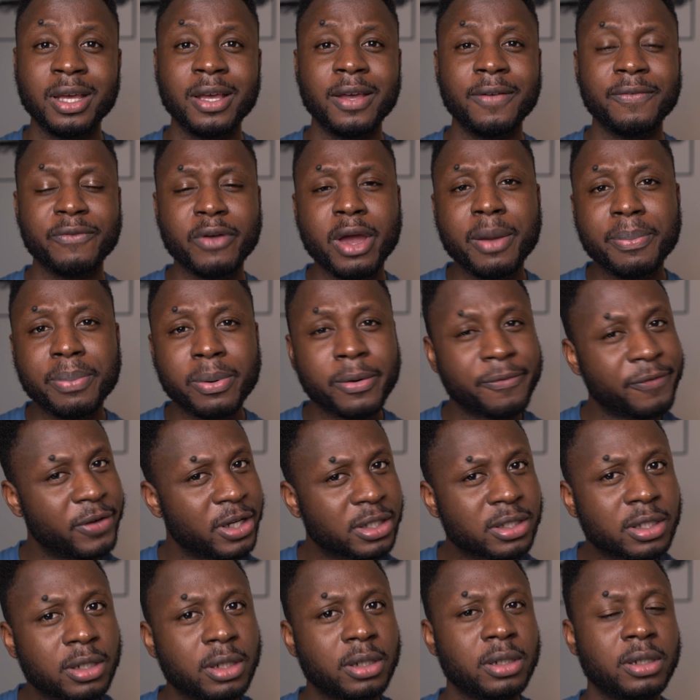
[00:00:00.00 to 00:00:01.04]
for a
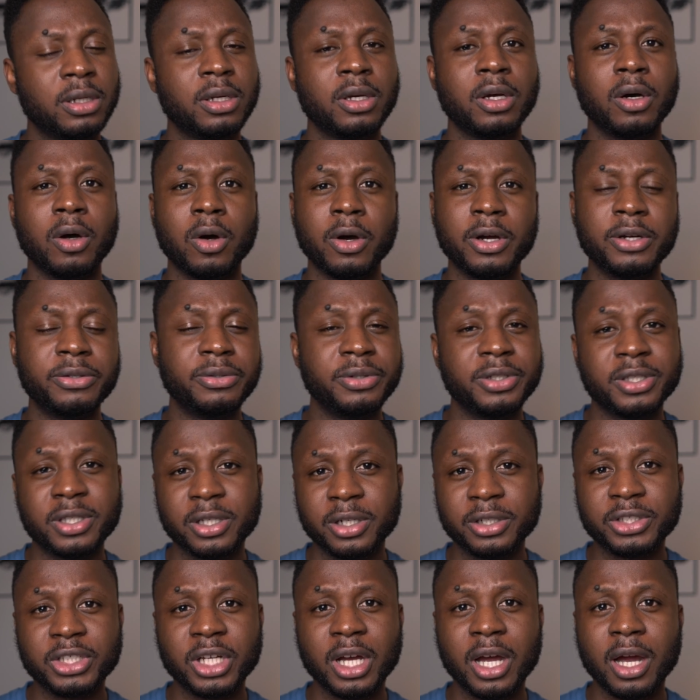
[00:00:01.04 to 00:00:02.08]
professor or a
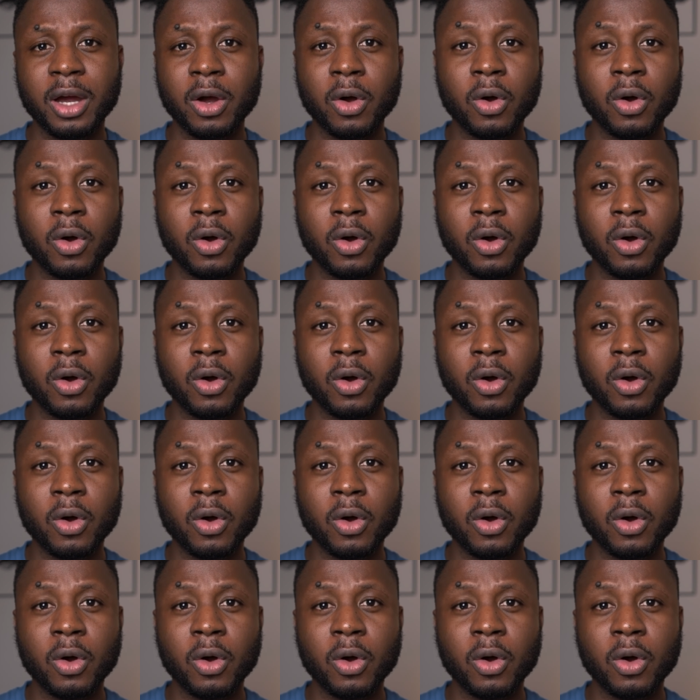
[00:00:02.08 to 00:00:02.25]
researcher